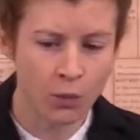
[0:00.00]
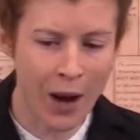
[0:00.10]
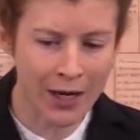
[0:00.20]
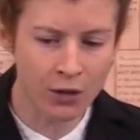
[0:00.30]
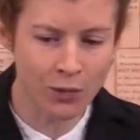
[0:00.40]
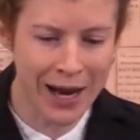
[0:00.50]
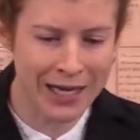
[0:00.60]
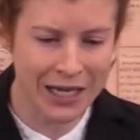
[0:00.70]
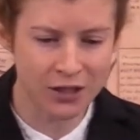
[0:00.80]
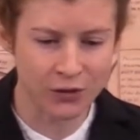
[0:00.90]

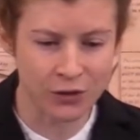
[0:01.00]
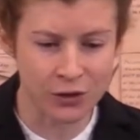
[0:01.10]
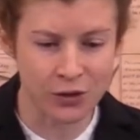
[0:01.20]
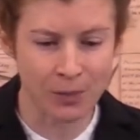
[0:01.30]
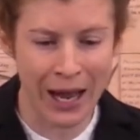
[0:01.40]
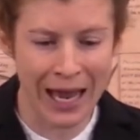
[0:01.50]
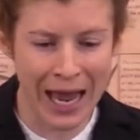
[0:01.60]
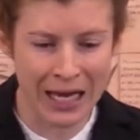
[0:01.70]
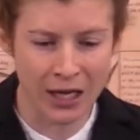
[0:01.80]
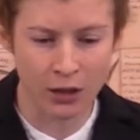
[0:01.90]
one-on-one interviews by
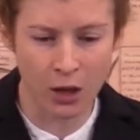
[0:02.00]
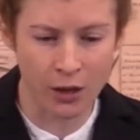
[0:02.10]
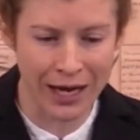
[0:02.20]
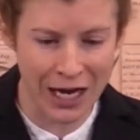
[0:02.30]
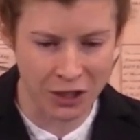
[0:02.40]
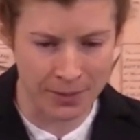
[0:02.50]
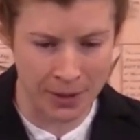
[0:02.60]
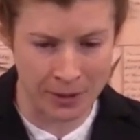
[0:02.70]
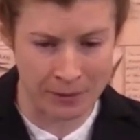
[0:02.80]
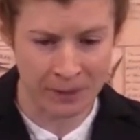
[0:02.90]
anchor Lauren
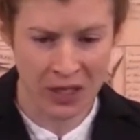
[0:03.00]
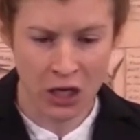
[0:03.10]
Ashburn,